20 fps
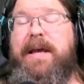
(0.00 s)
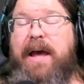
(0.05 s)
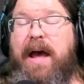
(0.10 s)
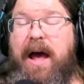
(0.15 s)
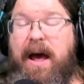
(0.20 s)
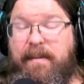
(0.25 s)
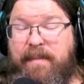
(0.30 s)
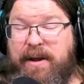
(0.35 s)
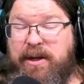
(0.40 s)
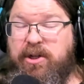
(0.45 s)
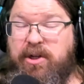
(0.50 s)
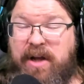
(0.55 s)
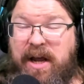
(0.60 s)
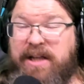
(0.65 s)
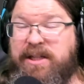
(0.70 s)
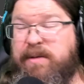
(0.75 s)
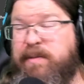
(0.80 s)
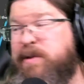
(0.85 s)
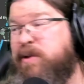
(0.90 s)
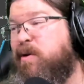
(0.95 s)
Make sure you
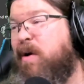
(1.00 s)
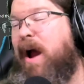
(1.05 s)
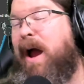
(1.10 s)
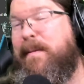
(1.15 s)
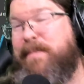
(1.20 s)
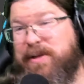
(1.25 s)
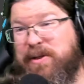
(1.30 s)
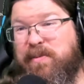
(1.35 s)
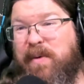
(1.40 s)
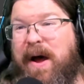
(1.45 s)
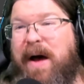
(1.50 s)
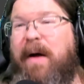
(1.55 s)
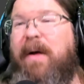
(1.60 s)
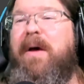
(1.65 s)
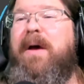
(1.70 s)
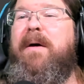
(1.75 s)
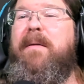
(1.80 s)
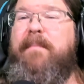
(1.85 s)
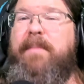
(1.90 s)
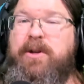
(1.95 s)
guys subscribe as well.
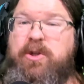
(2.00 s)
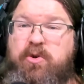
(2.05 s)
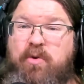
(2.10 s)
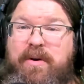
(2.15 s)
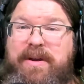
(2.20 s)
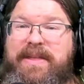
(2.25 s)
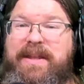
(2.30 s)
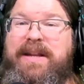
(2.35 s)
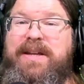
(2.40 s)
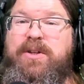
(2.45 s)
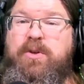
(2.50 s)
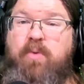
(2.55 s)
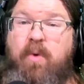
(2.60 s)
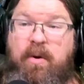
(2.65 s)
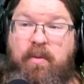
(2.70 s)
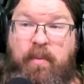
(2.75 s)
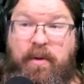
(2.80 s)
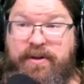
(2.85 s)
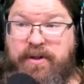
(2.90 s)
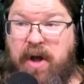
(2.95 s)
But join the
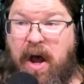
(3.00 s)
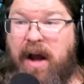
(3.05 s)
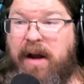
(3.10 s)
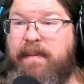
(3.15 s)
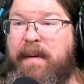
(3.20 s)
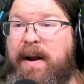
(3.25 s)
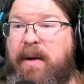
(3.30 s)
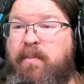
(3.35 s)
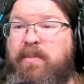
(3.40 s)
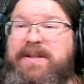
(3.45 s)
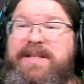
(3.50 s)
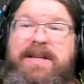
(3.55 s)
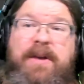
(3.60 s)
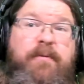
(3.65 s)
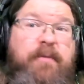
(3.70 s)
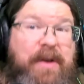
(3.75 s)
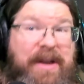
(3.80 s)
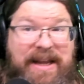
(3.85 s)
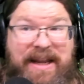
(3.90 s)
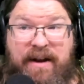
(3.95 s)
Discord. We'll talk about it. And we'll see
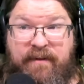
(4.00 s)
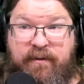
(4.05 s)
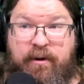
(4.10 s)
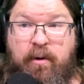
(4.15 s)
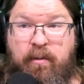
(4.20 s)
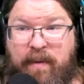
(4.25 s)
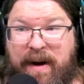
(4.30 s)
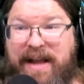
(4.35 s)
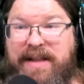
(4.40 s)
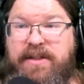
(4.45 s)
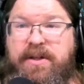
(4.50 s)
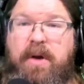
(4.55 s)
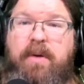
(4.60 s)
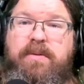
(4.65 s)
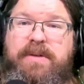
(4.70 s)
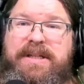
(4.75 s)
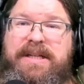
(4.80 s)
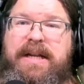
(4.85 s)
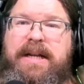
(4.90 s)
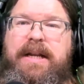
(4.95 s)
if we can get a few raids
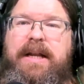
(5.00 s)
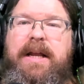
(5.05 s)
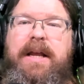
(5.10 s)
hosted